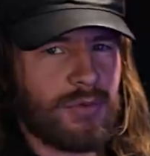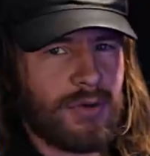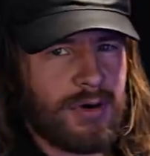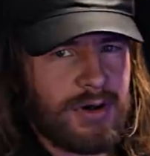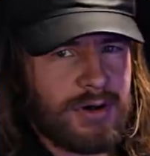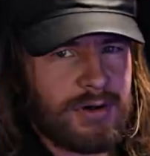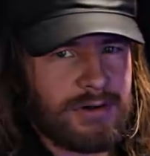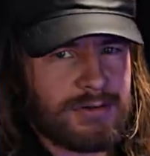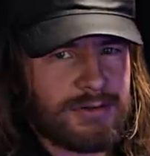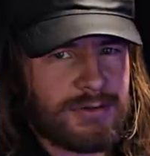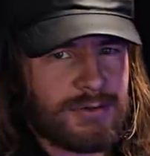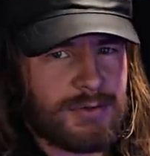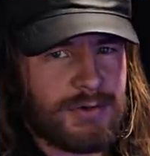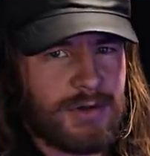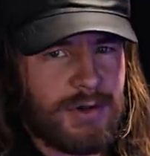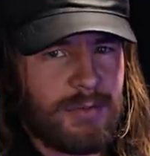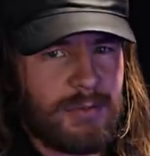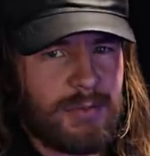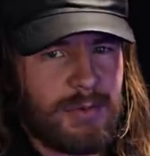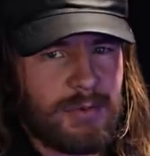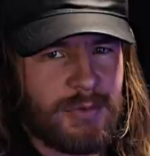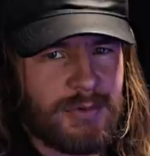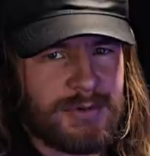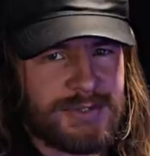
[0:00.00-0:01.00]
Why else would I
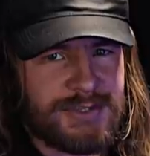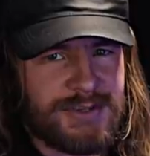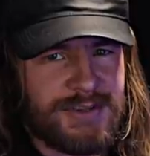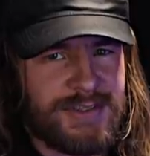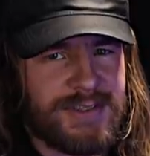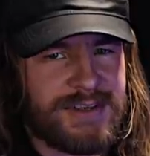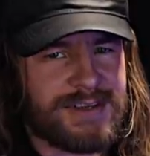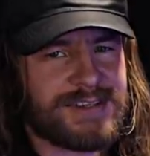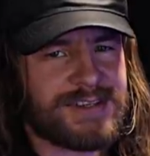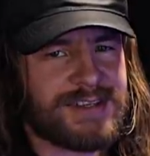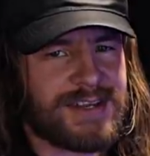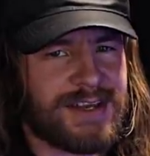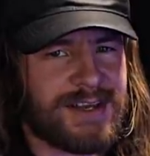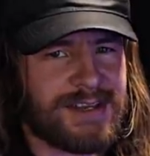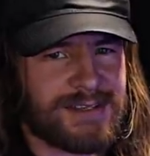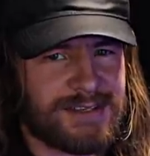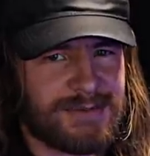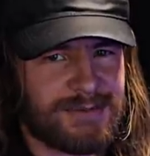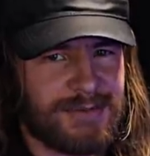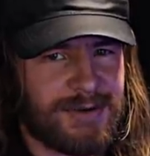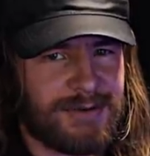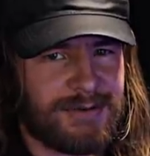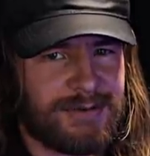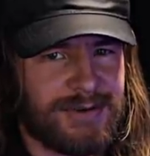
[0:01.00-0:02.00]
be watching this
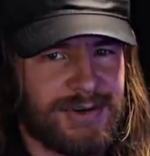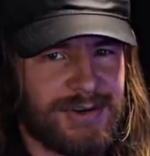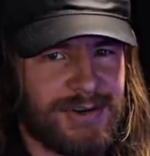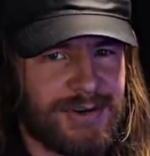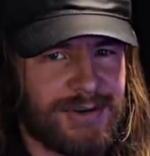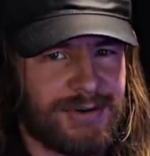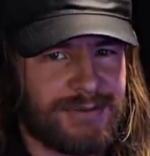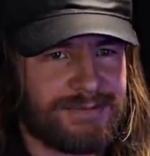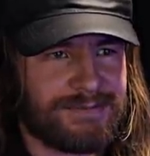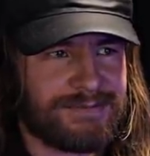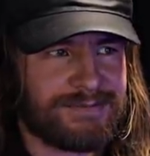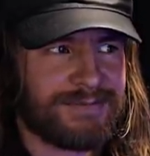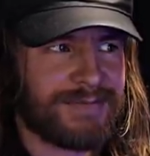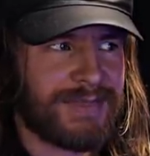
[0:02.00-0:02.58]
ASMR video?